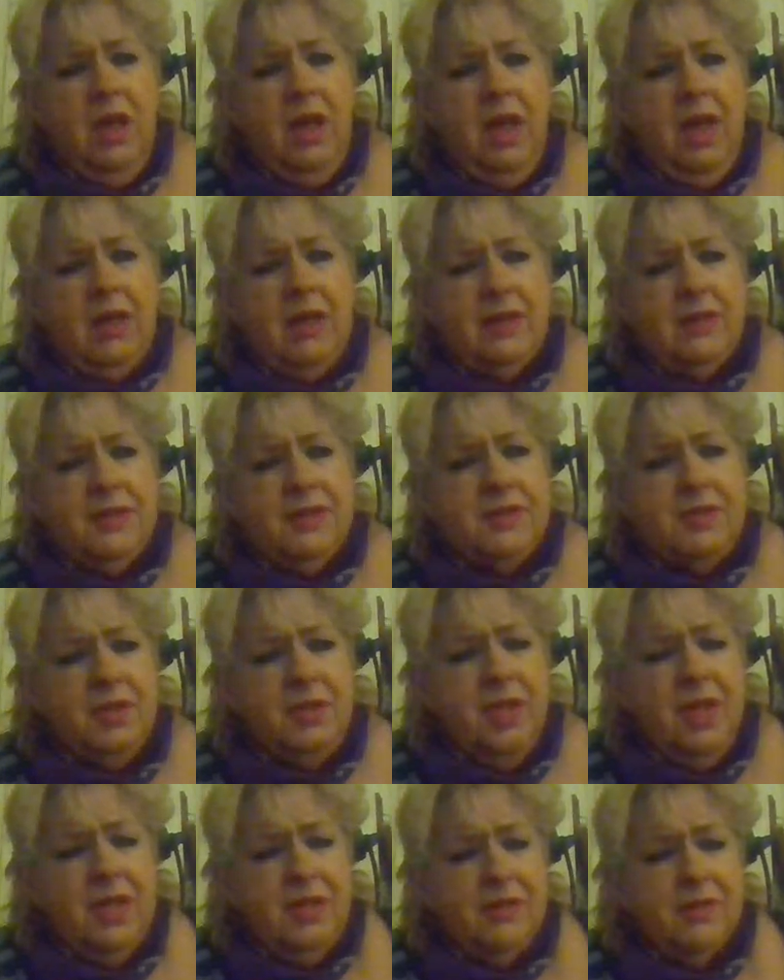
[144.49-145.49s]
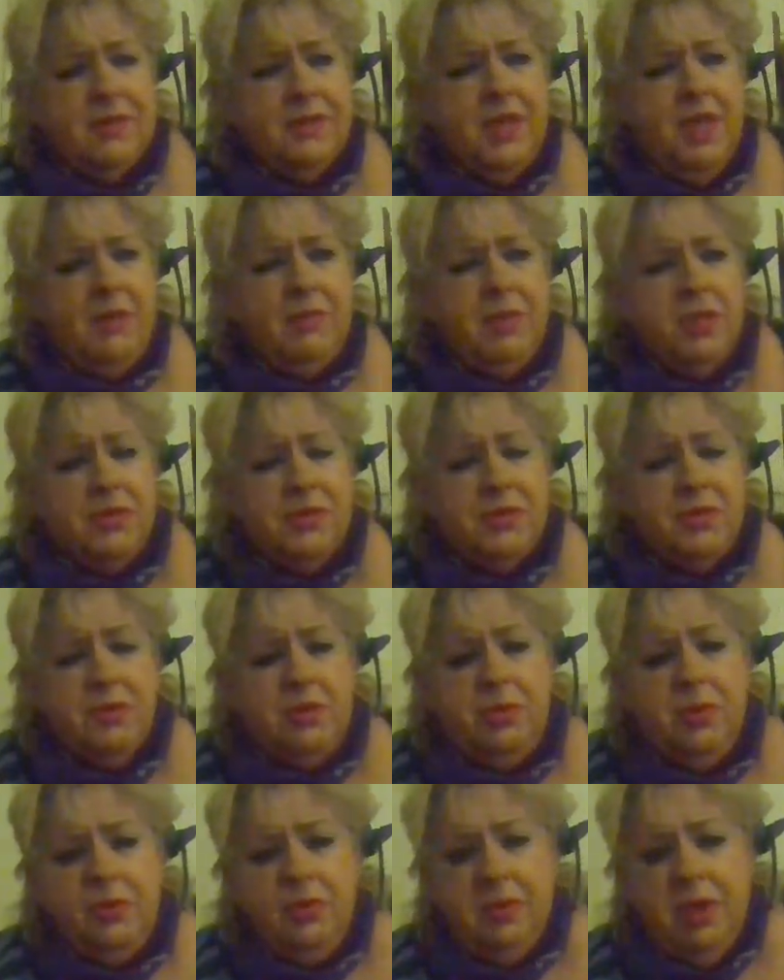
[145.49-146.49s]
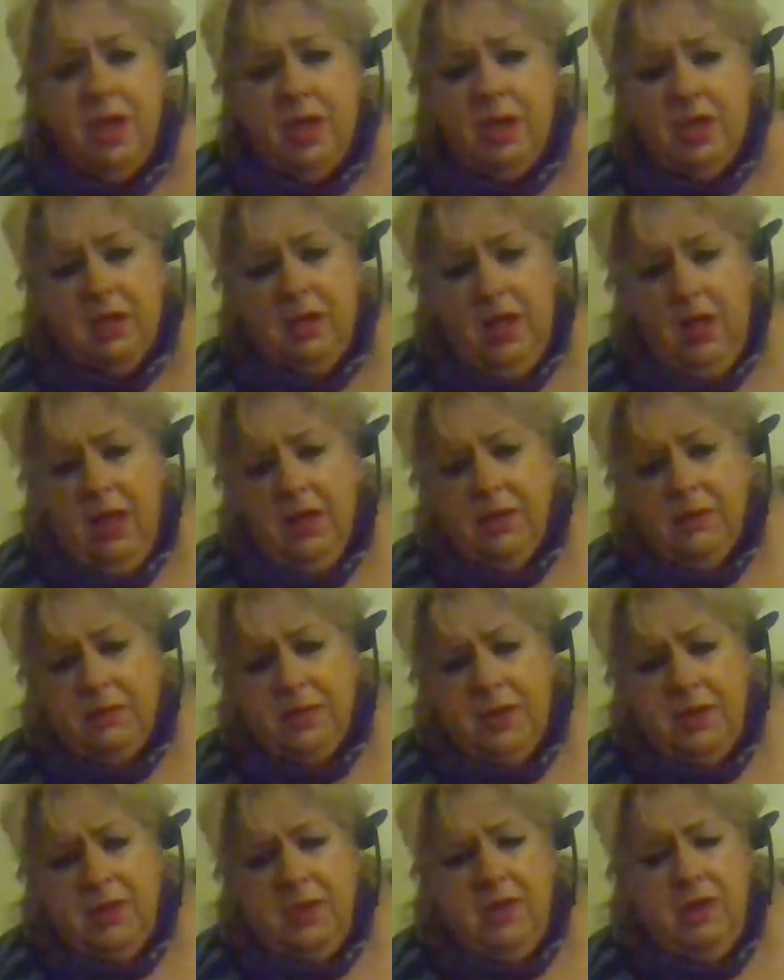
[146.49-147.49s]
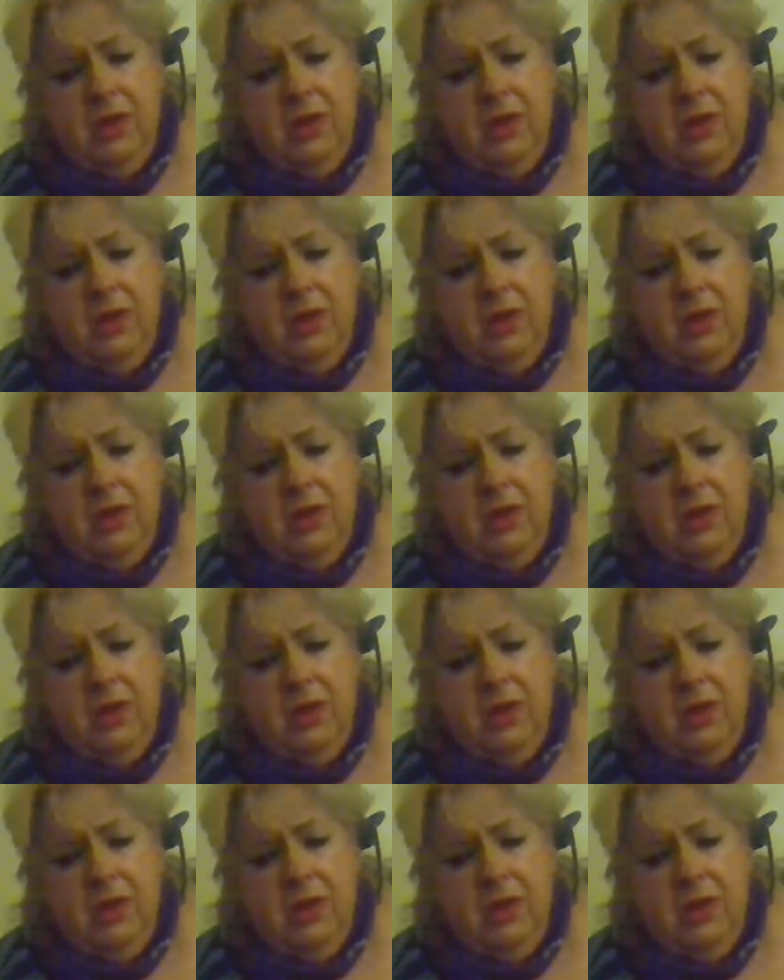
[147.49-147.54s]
and I still had insomnia, so he put me on Klonopin.